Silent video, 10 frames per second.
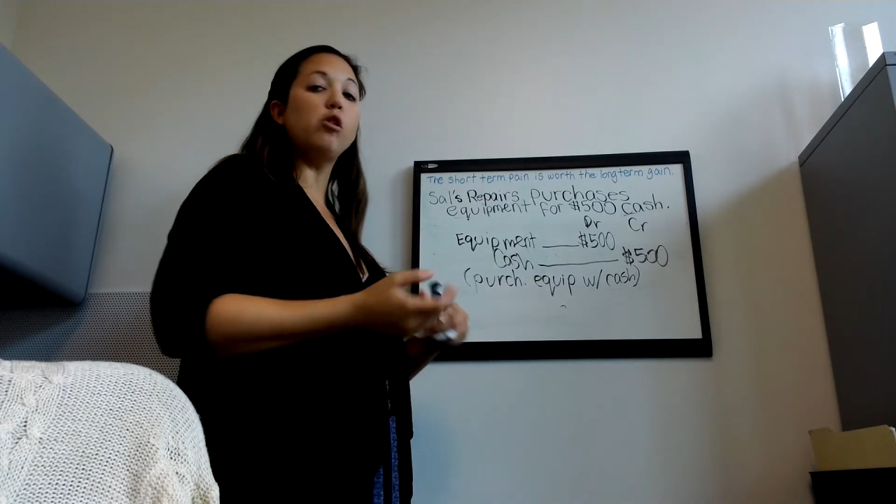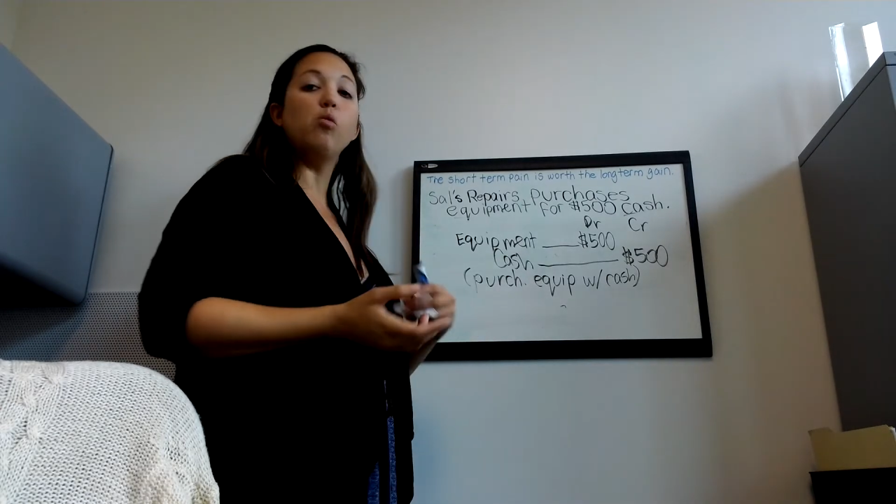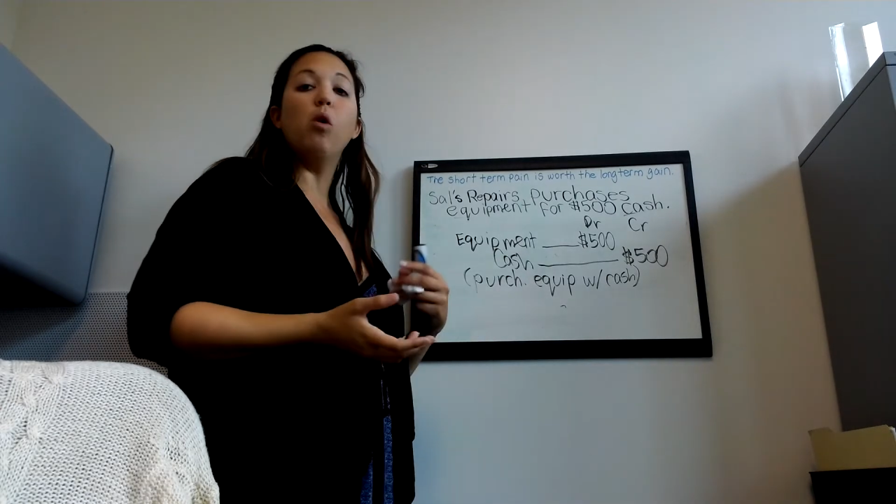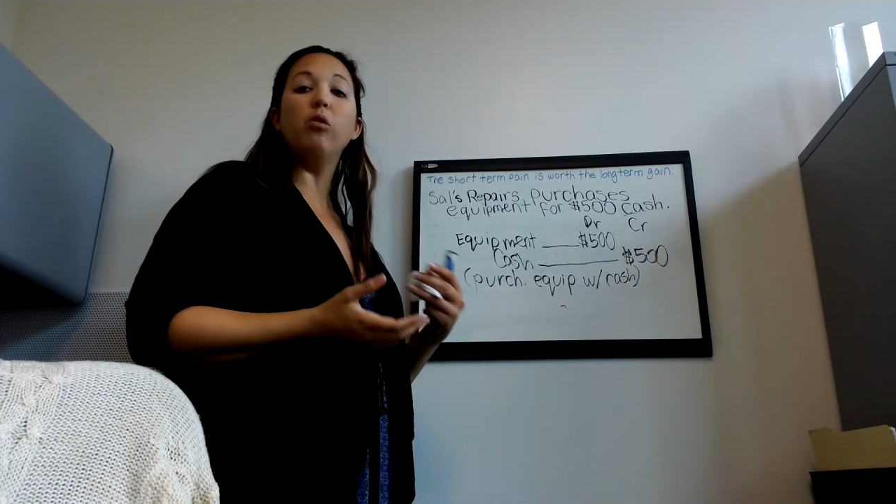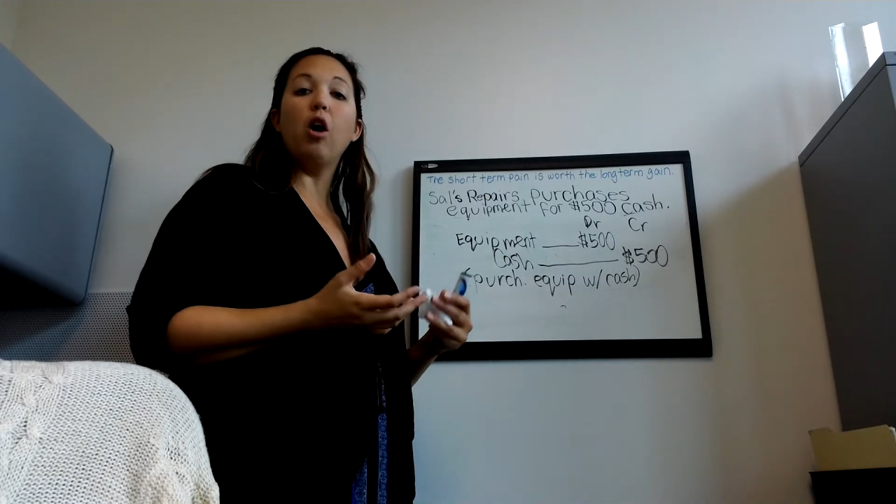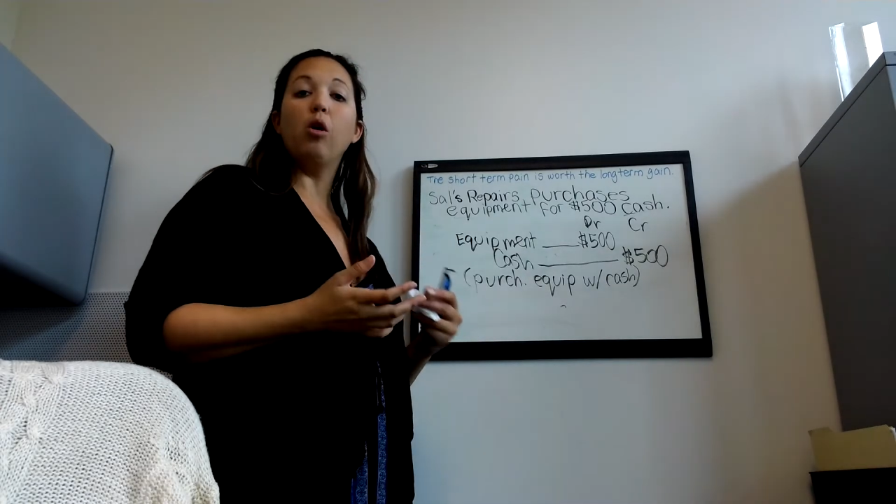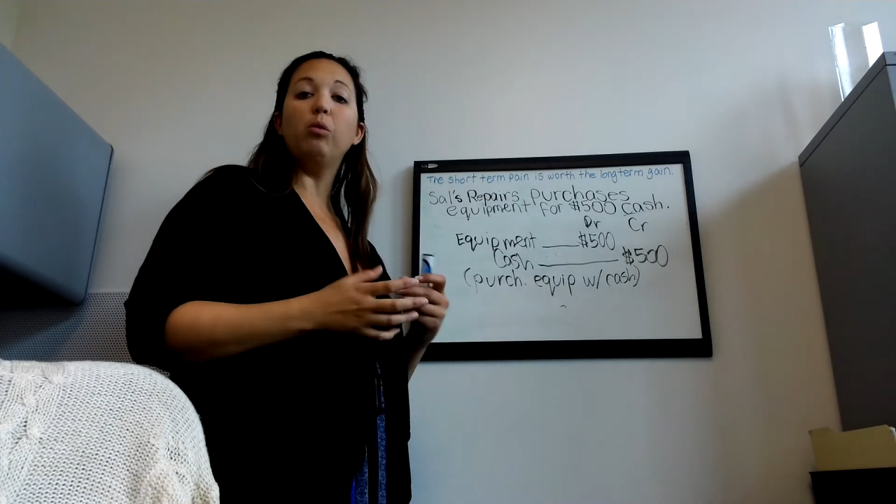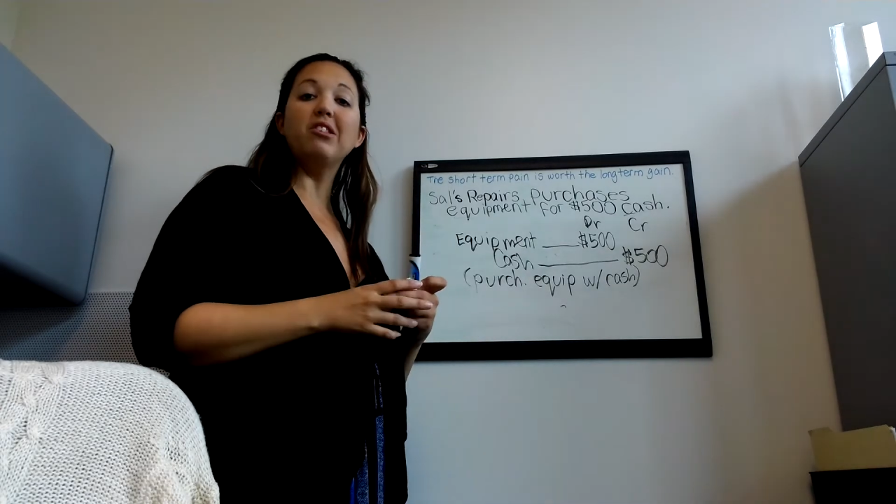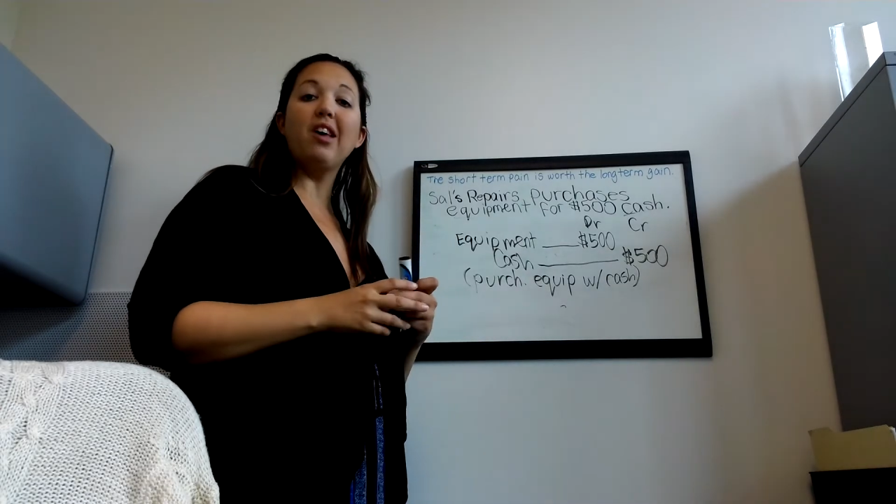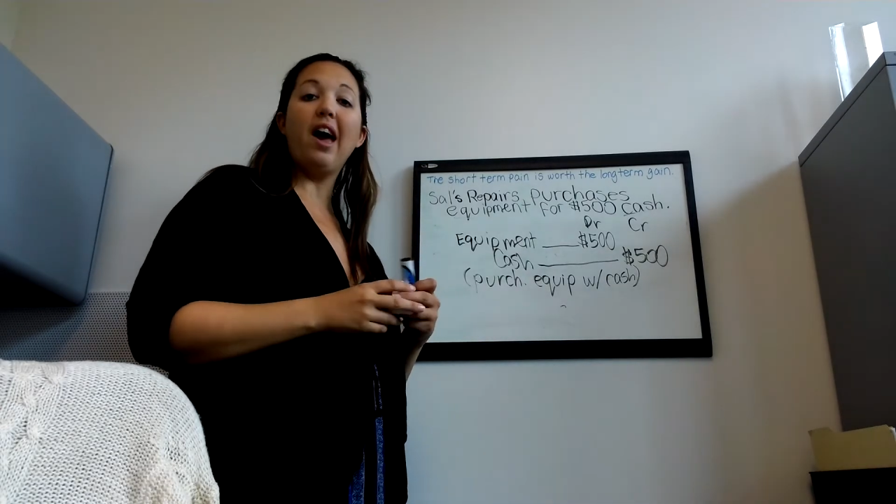you won't
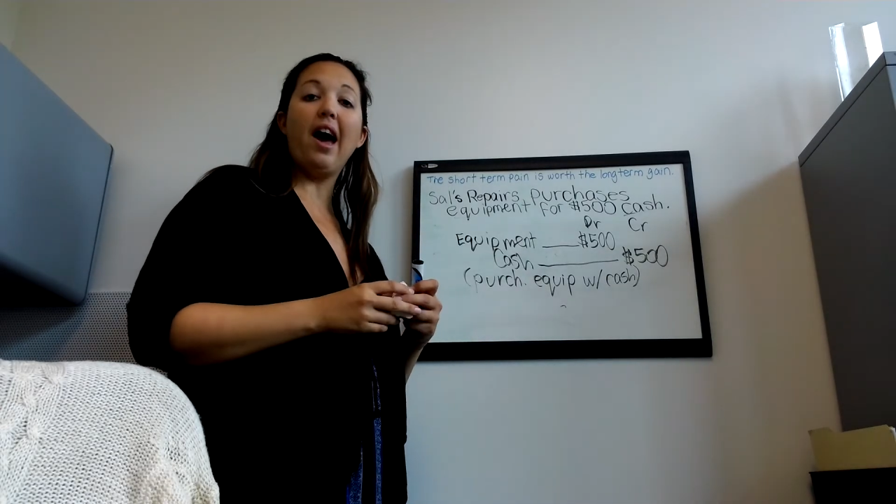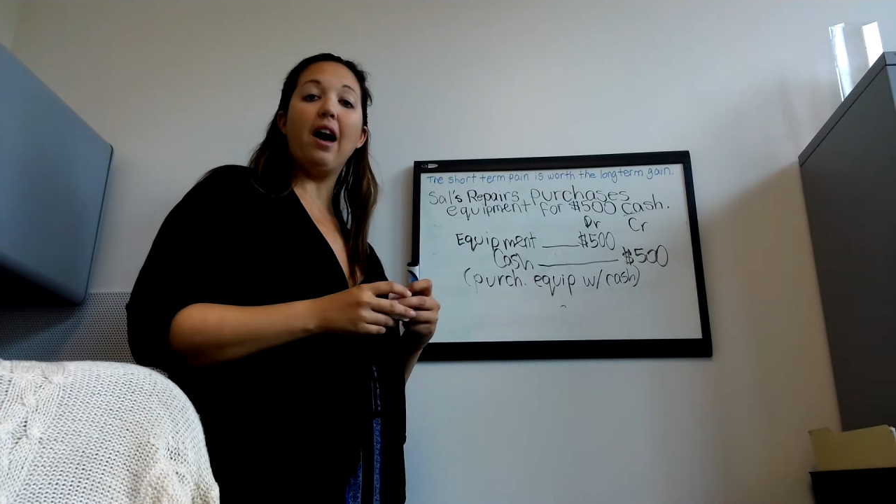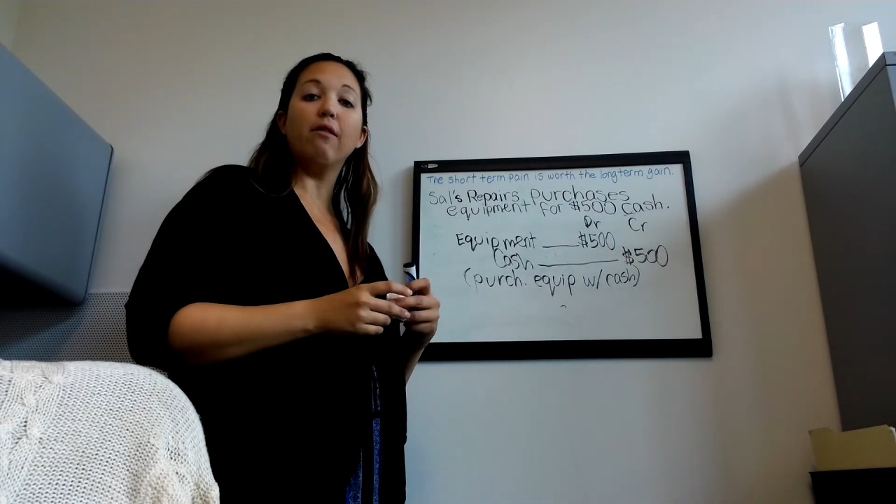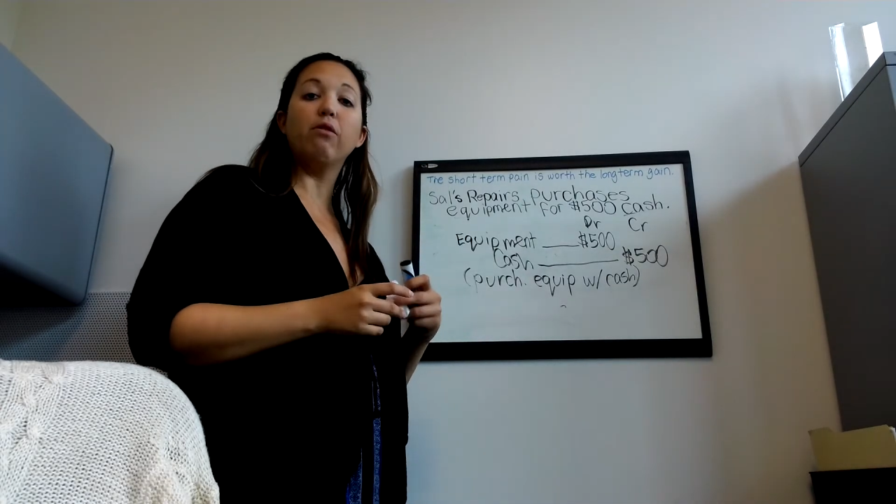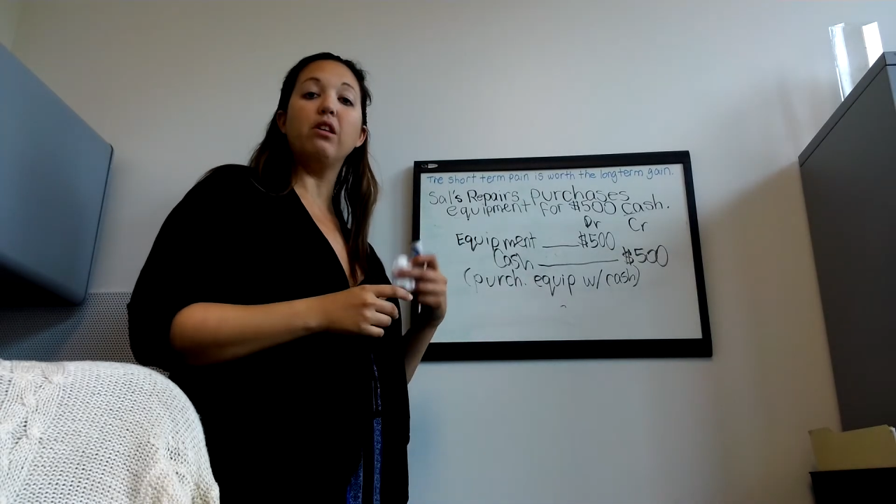always have